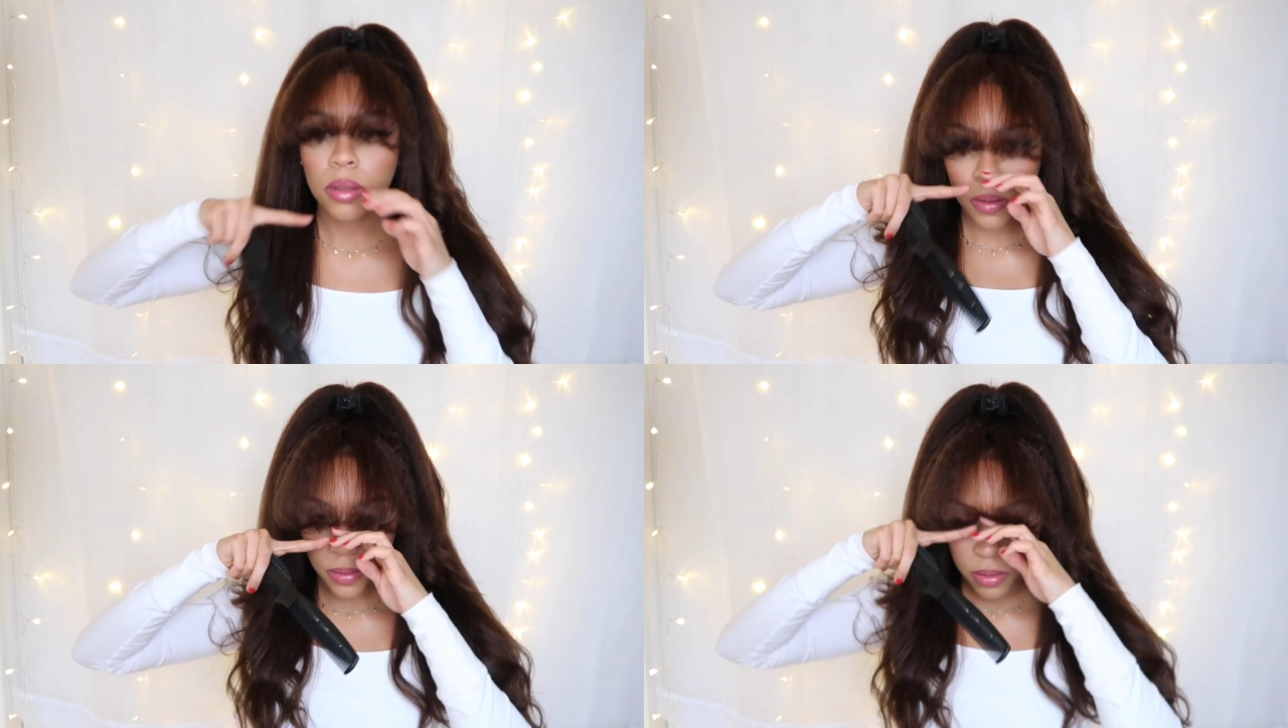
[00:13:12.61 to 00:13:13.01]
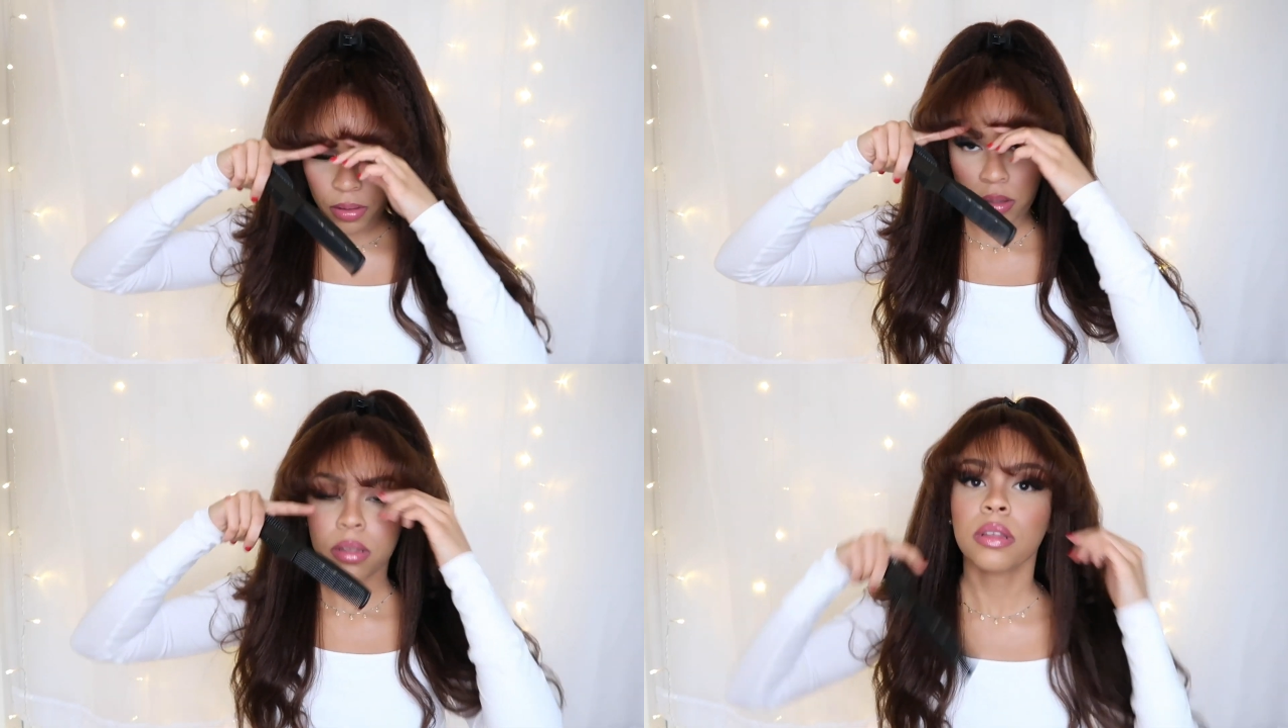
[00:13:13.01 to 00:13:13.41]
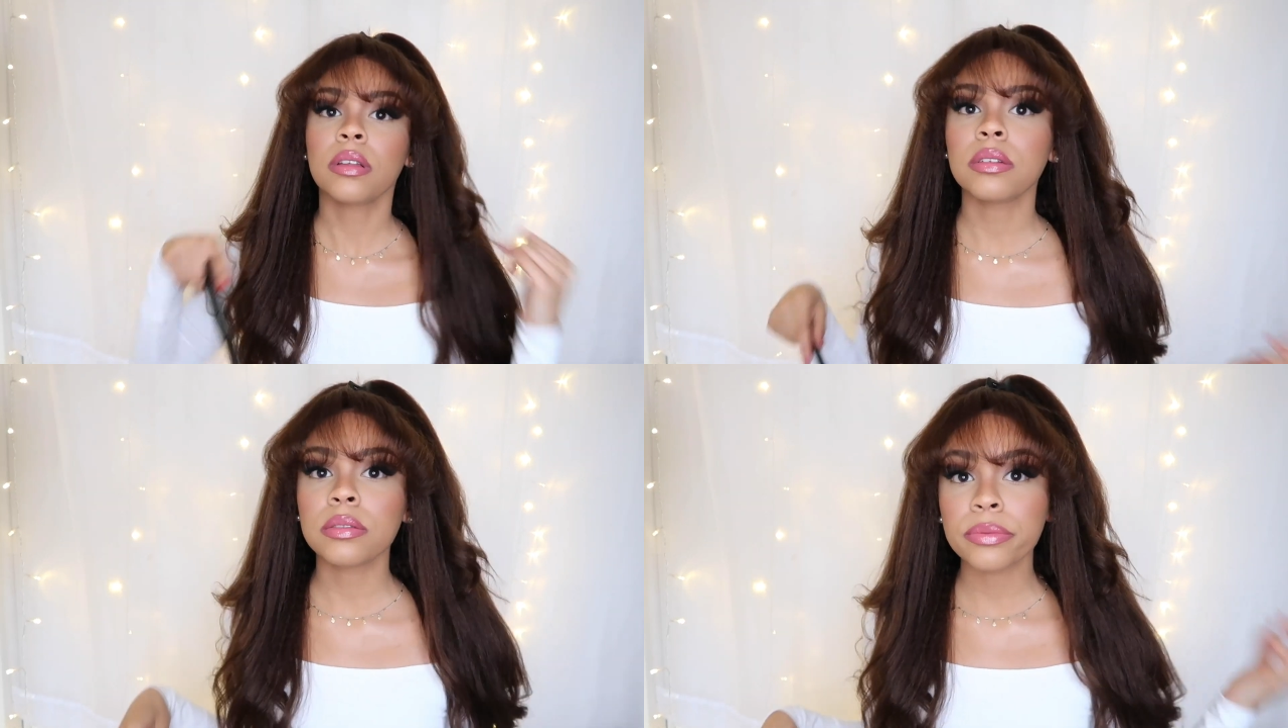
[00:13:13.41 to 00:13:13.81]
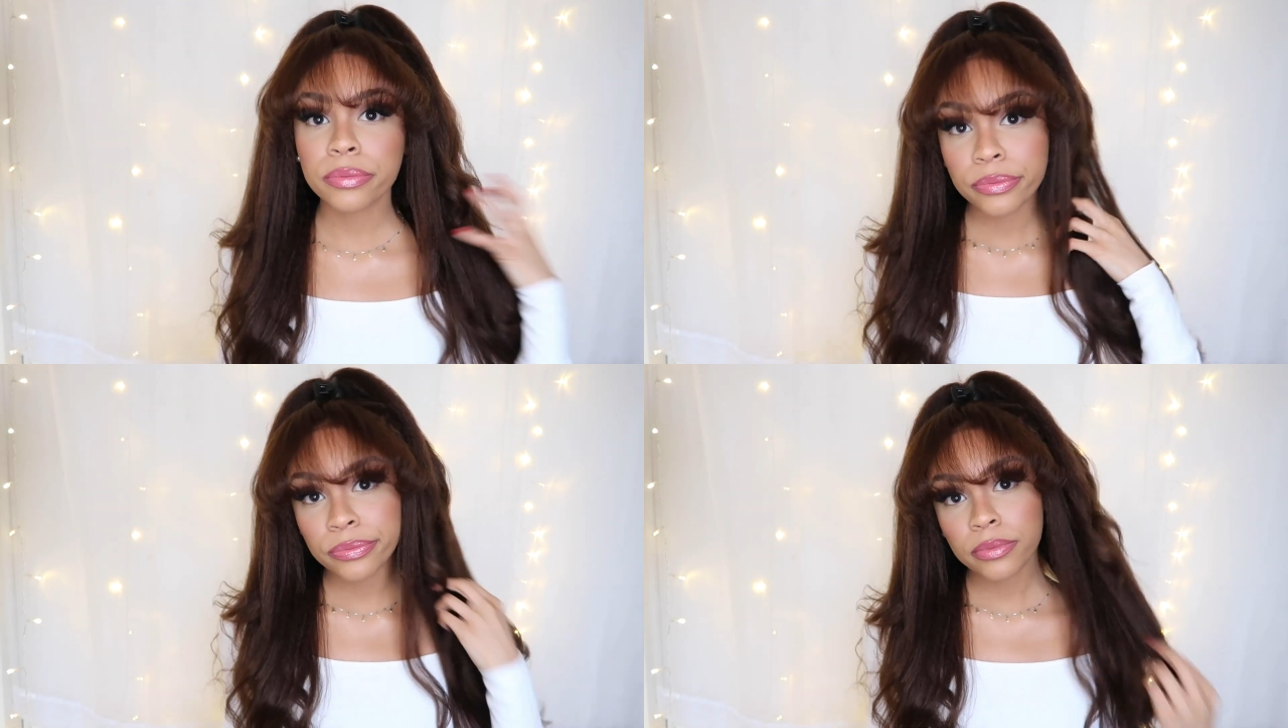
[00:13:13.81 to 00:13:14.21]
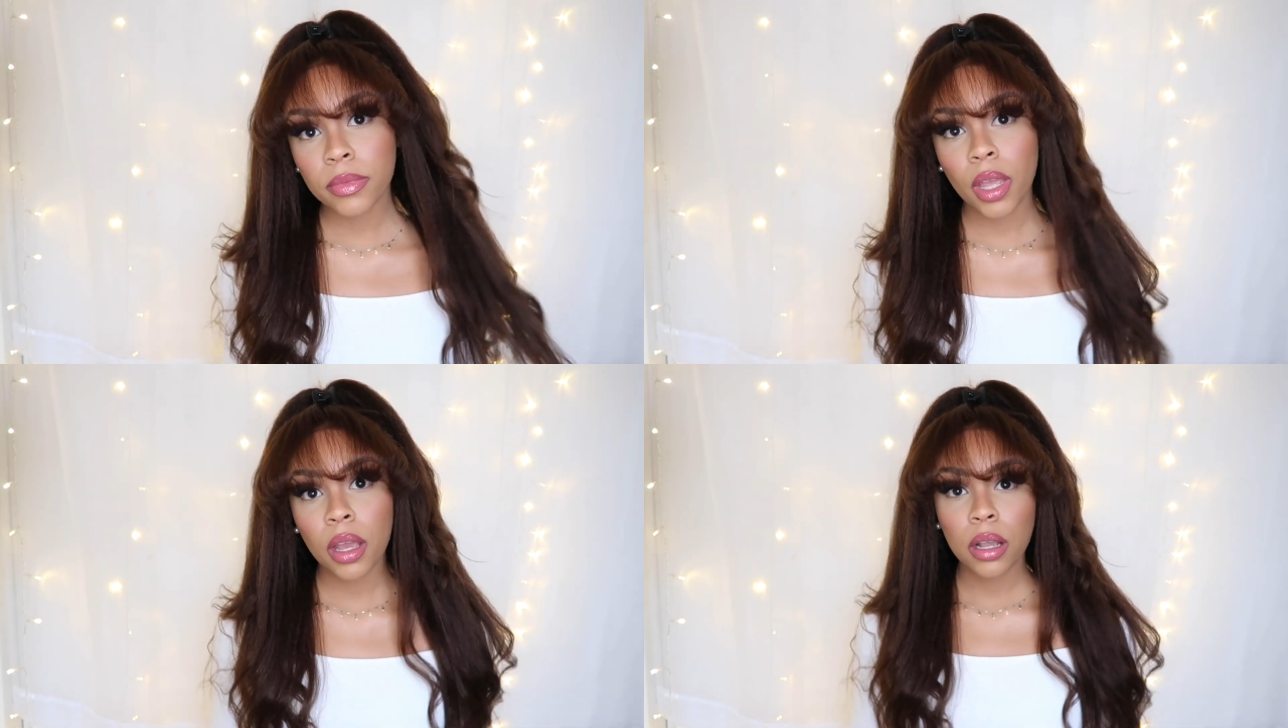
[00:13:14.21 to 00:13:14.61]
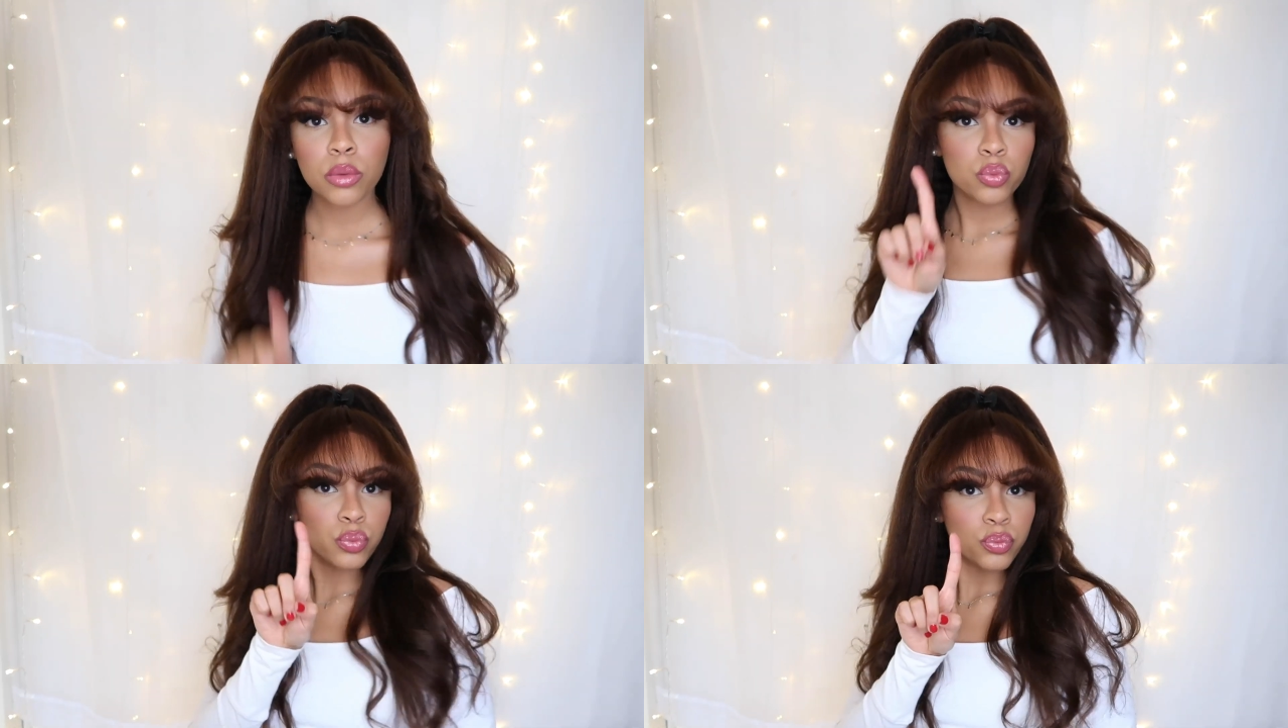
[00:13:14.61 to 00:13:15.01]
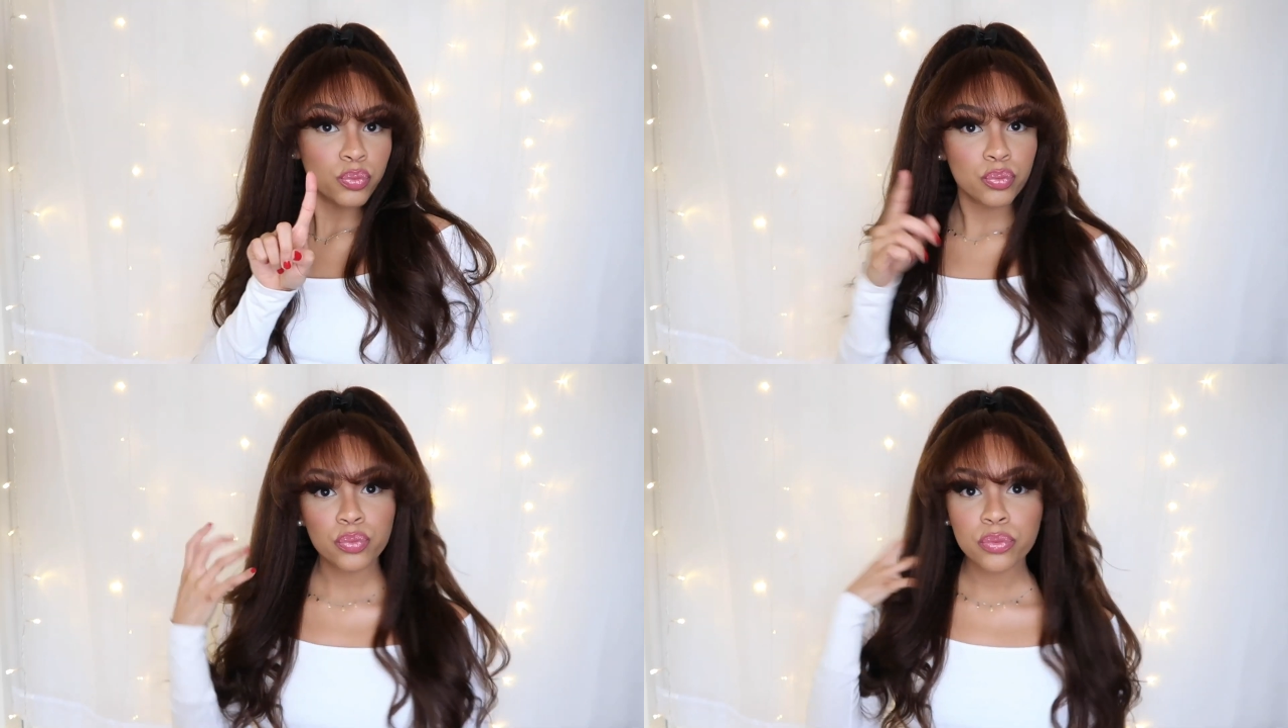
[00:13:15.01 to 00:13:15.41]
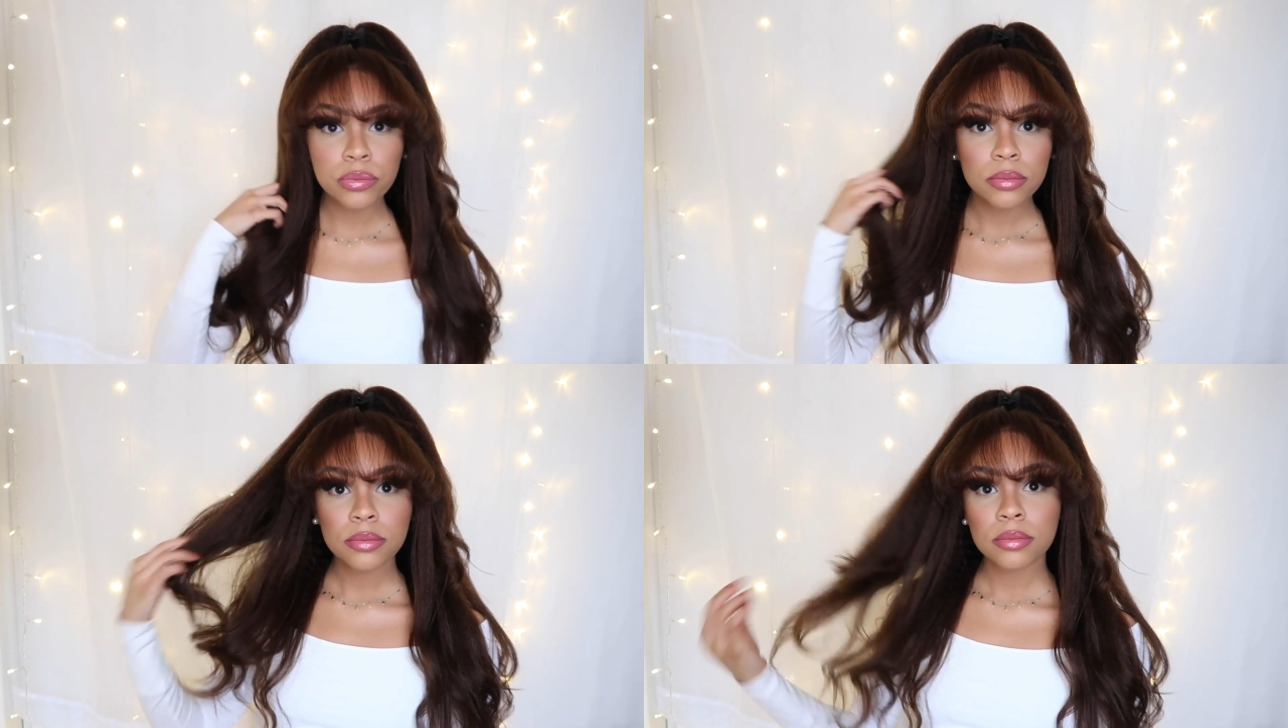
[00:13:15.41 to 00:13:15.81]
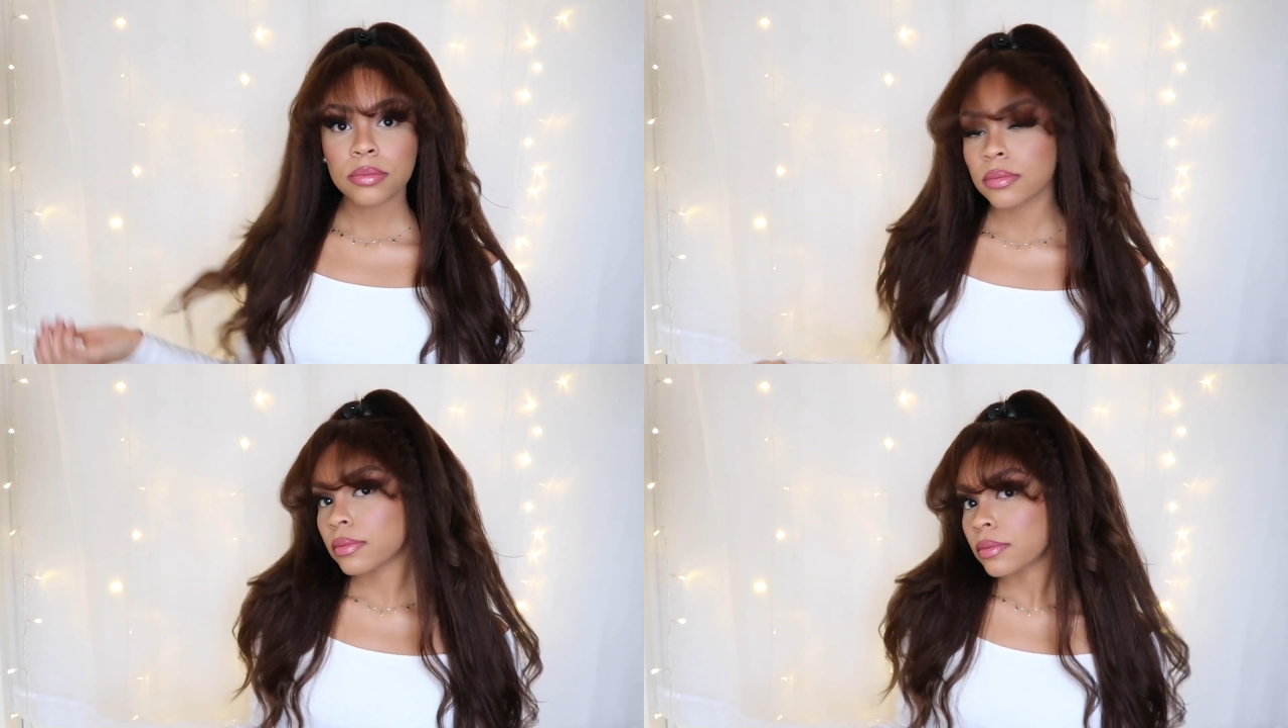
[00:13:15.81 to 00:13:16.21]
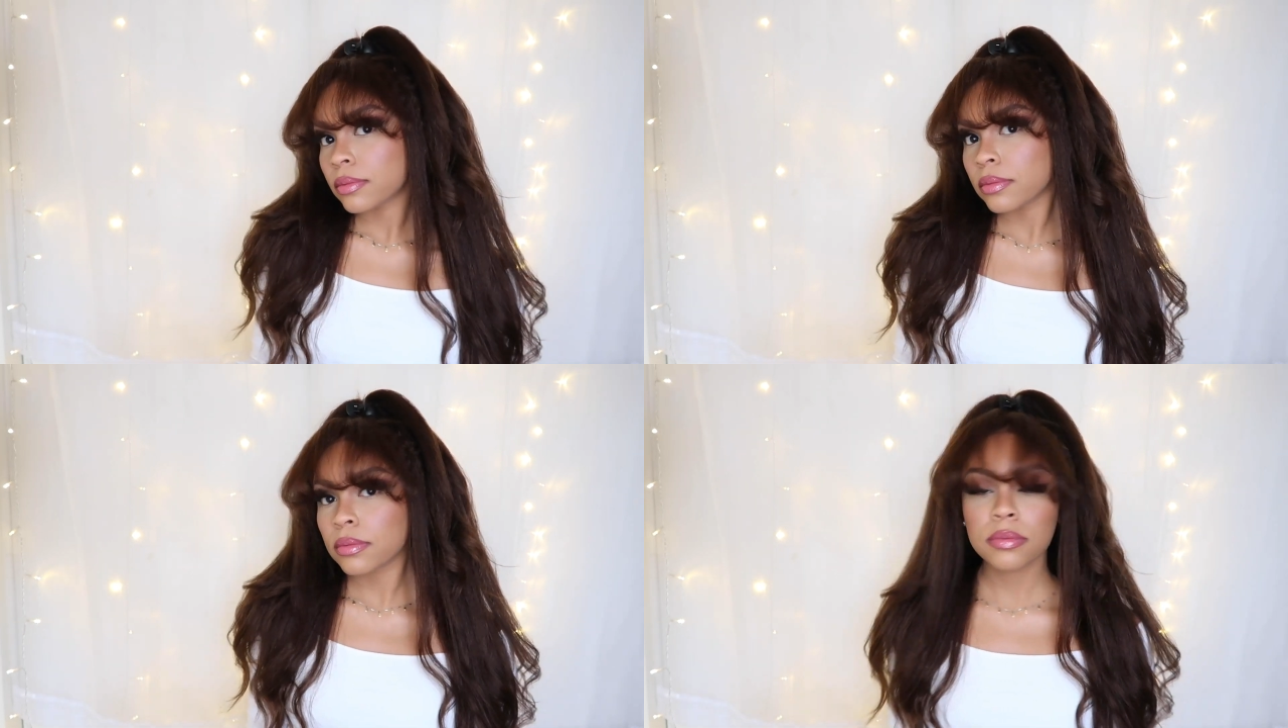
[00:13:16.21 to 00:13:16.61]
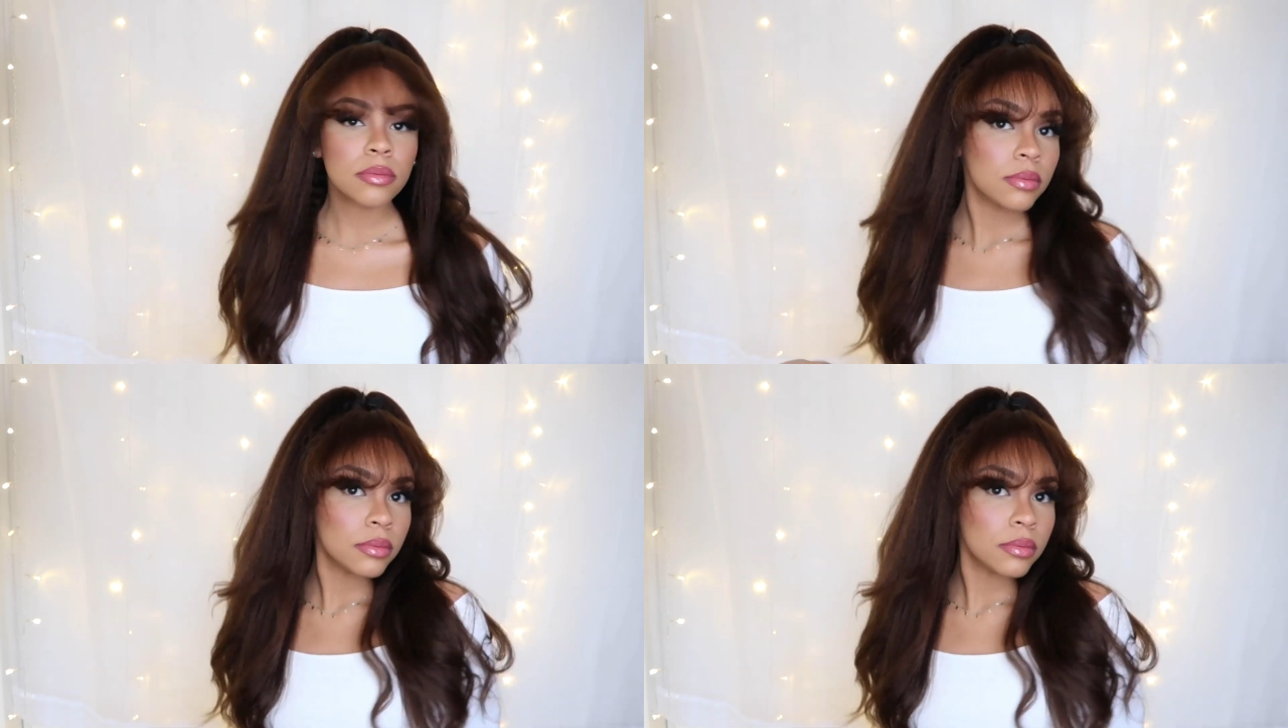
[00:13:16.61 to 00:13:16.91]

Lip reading: watch my spring trends haul that I just posted on my channel,